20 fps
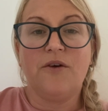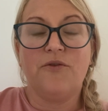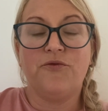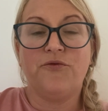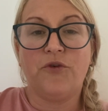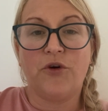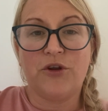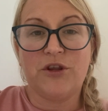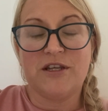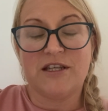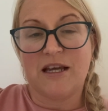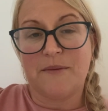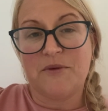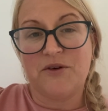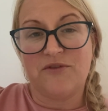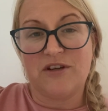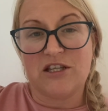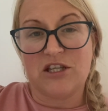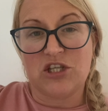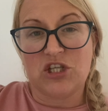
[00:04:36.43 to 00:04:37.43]
For the Summer
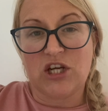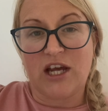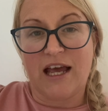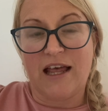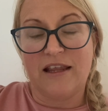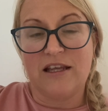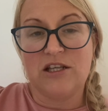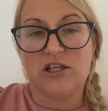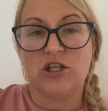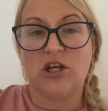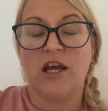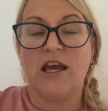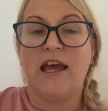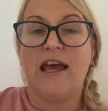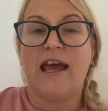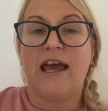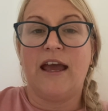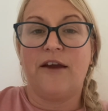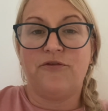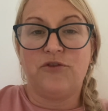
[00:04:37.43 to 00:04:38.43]
Reading Challenge,
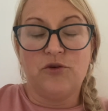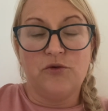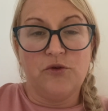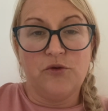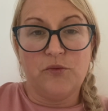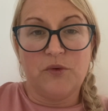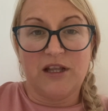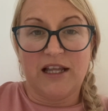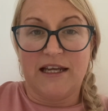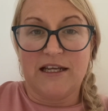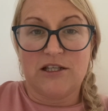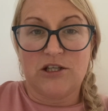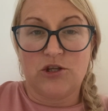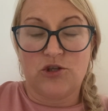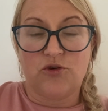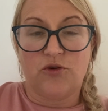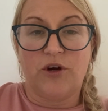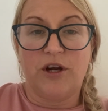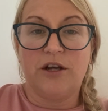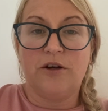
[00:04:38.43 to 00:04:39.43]
if you would like to
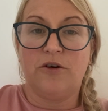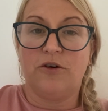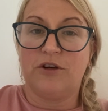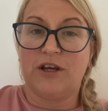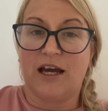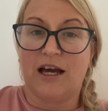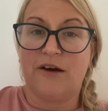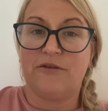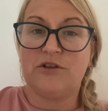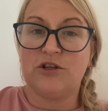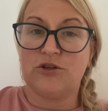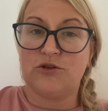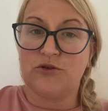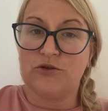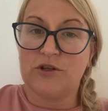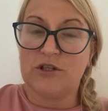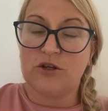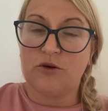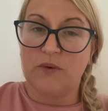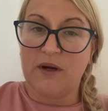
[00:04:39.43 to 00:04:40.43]
join, all you have to do
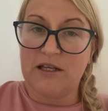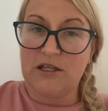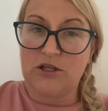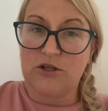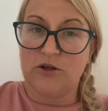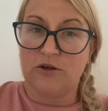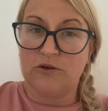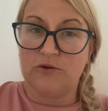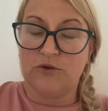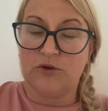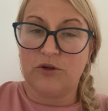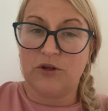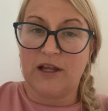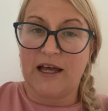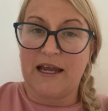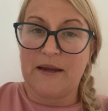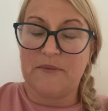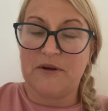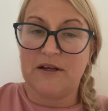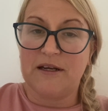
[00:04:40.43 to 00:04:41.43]
is go into your local
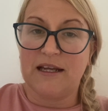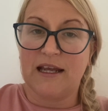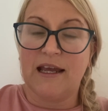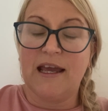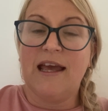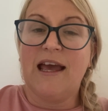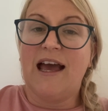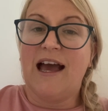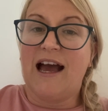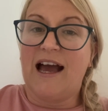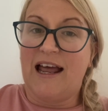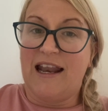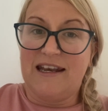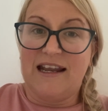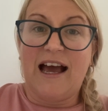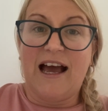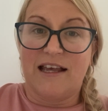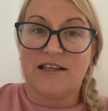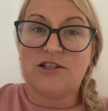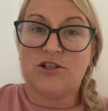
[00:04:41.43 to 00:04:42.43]
library
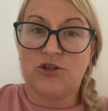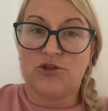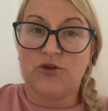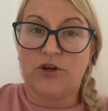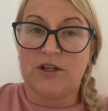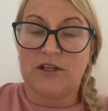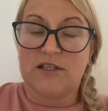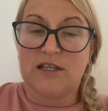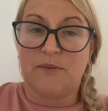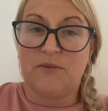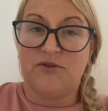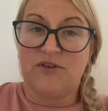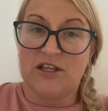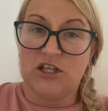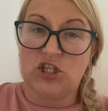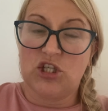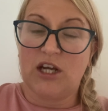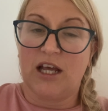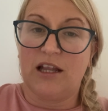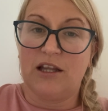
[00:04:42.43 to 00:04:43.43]
and ask to join the Summer
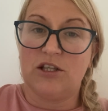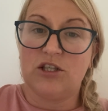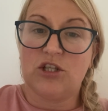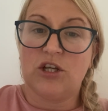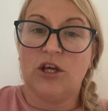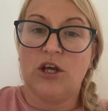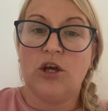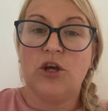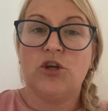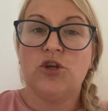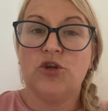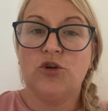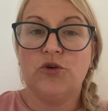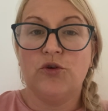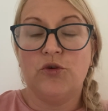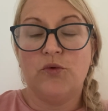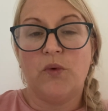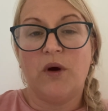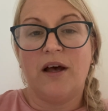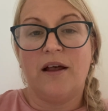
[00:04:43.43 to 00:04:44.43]
Reading Challenge.
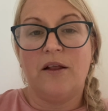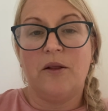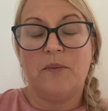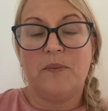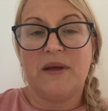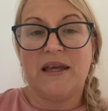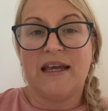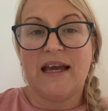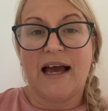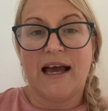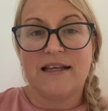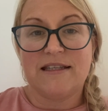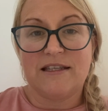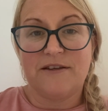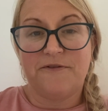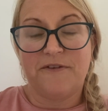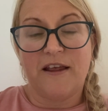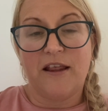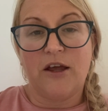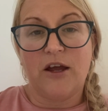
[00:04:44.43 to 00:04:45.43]
You will be asked
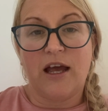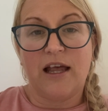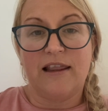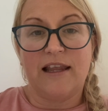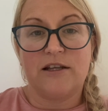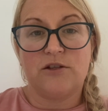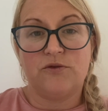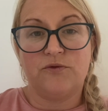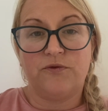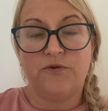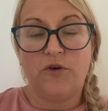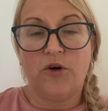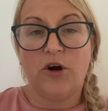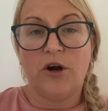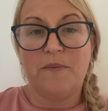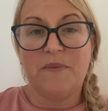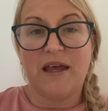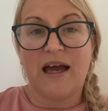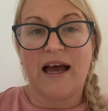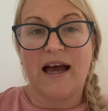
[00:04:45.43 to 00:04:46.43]
to fill out a little
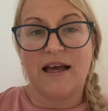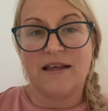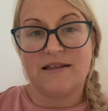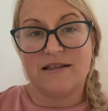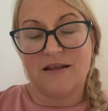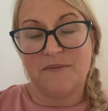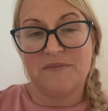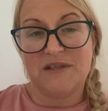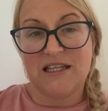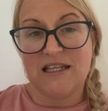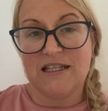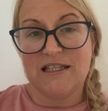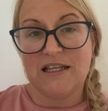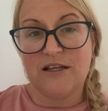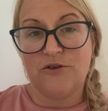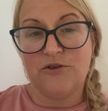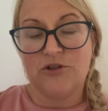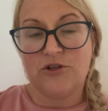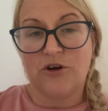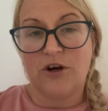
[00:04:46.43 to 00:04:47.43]
form that has some
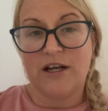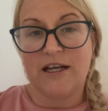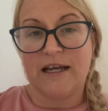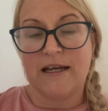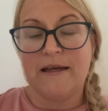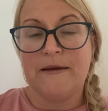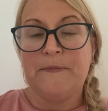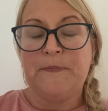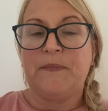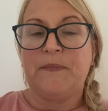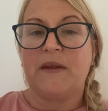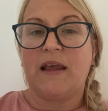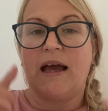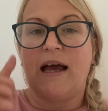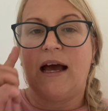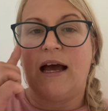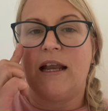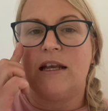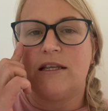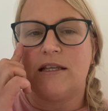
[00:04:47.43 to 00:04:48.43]
details on it,
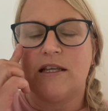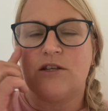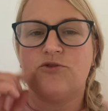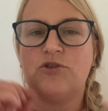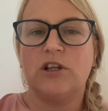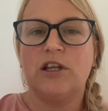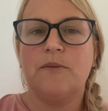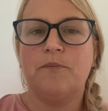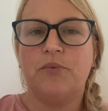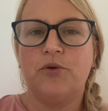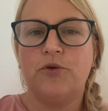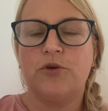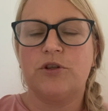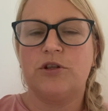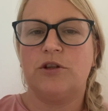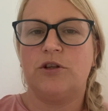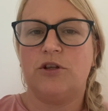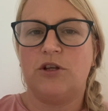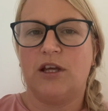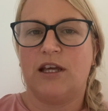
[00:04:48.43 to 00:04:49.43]
and it's really
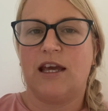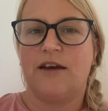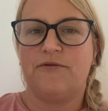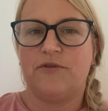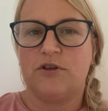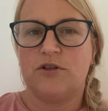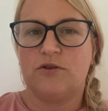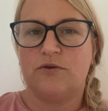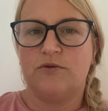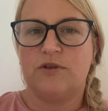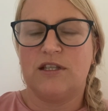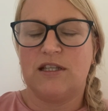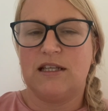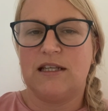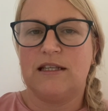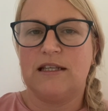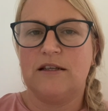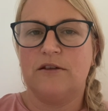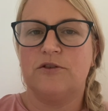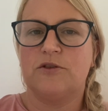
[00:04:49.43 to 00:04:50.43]
important that you give us those
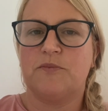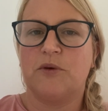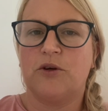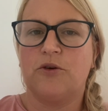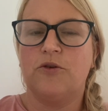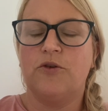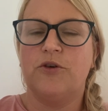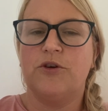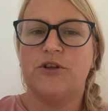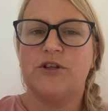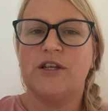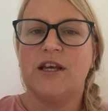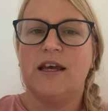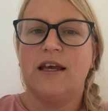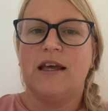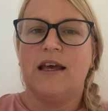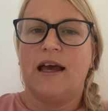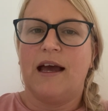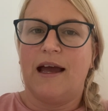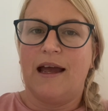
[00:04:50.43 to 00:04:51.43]
details because
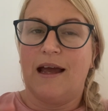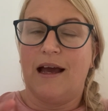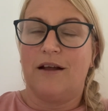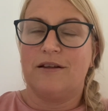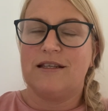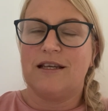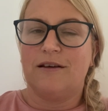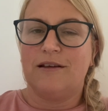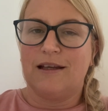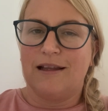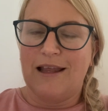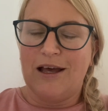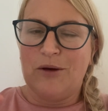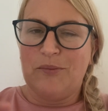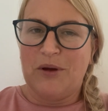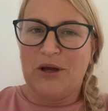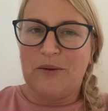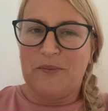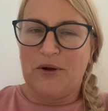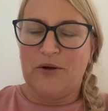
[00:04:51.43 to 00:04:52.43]
I'll tell you a little
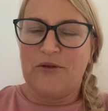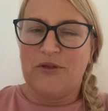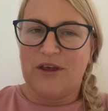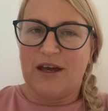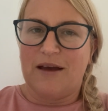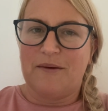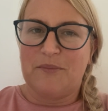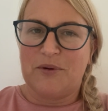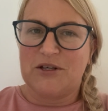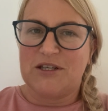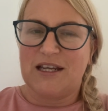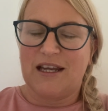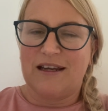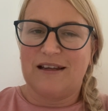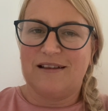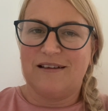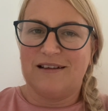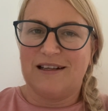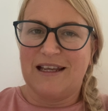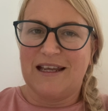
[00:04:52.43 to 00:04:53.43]
bit about that,
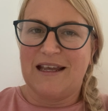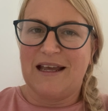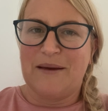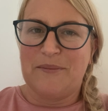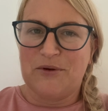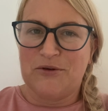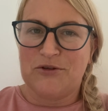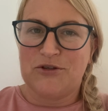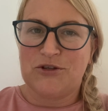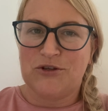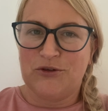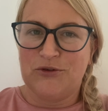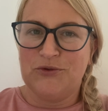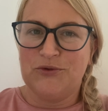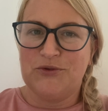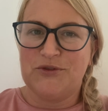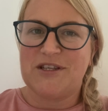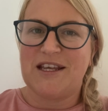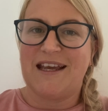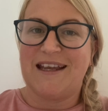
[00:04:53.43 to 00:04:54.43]
particularly about
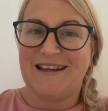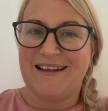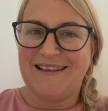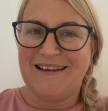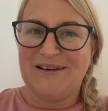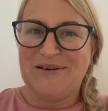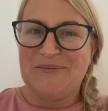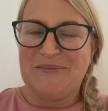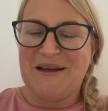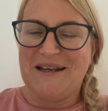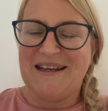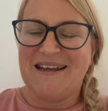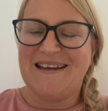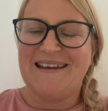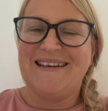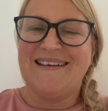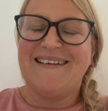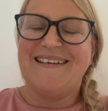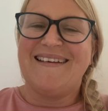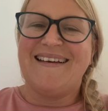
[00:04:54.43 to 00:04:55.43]
schools, in a little minute.
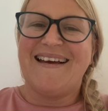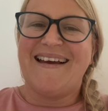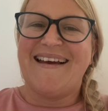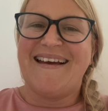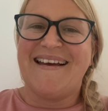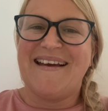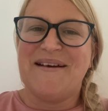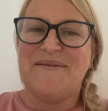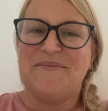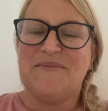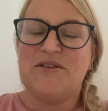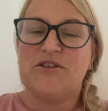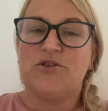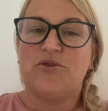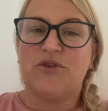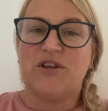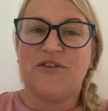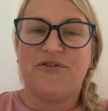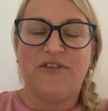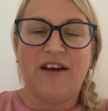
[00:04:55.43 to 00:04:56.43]

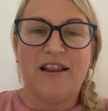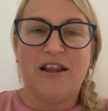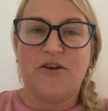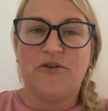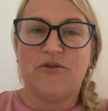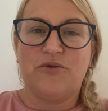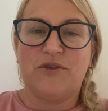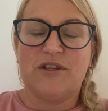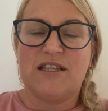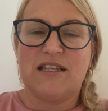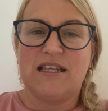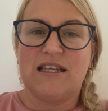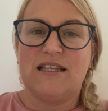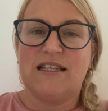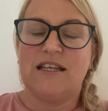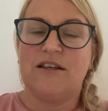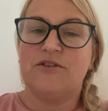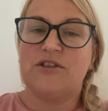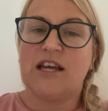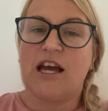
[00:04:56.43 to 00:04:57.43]
So you fill out those
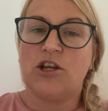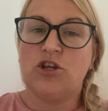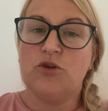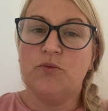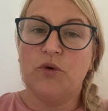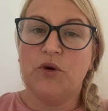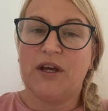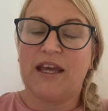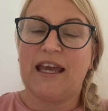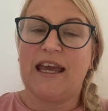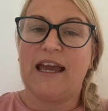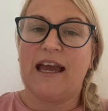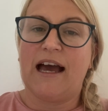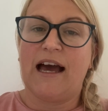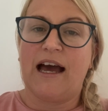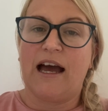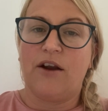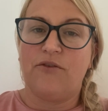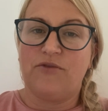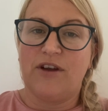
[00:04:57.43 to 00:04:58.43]
details and you will get
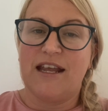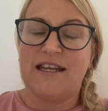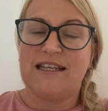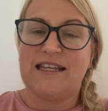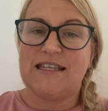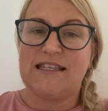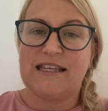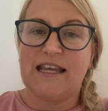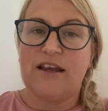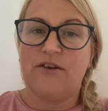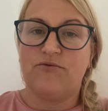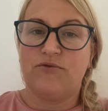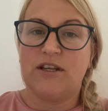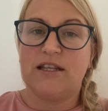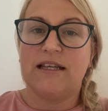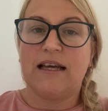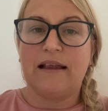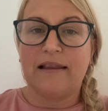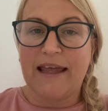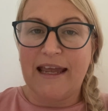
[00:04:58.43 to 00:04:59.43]
a Ready, Set,
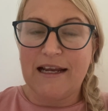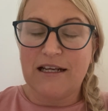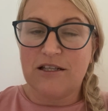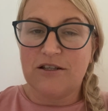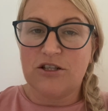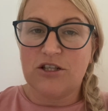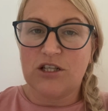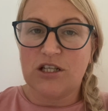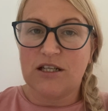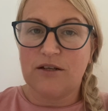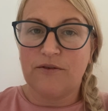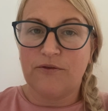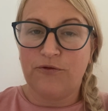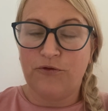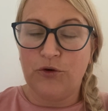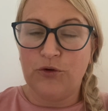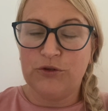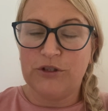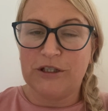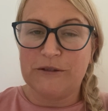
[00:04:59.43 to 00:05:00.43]
Read collectors
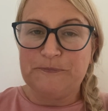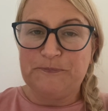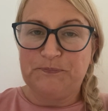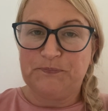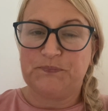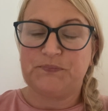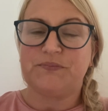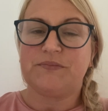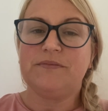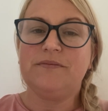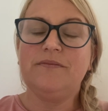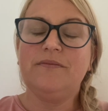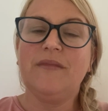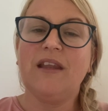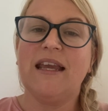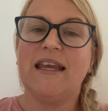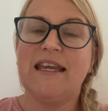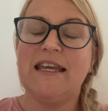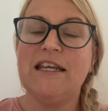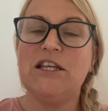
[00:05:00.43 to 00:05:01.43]
folder.
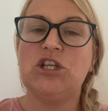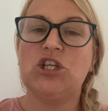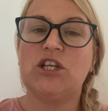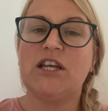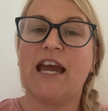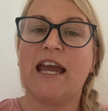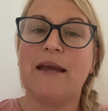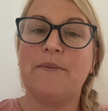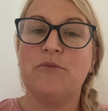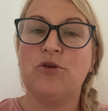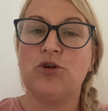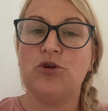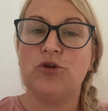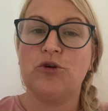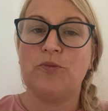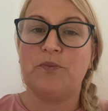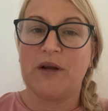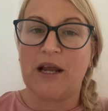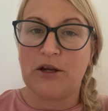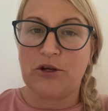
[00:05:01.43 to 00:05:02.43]
each time
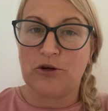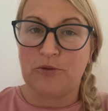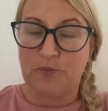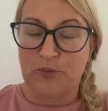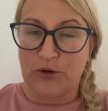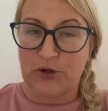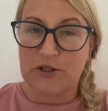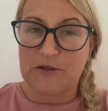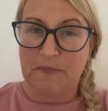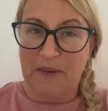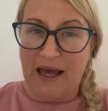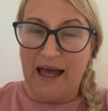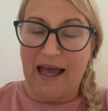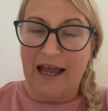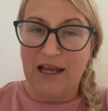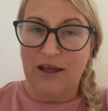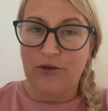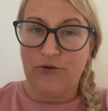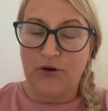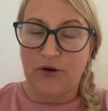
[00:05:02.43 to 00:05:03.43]
you bring your books
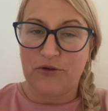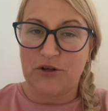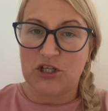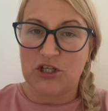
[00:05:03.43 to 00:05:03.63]
back throughout the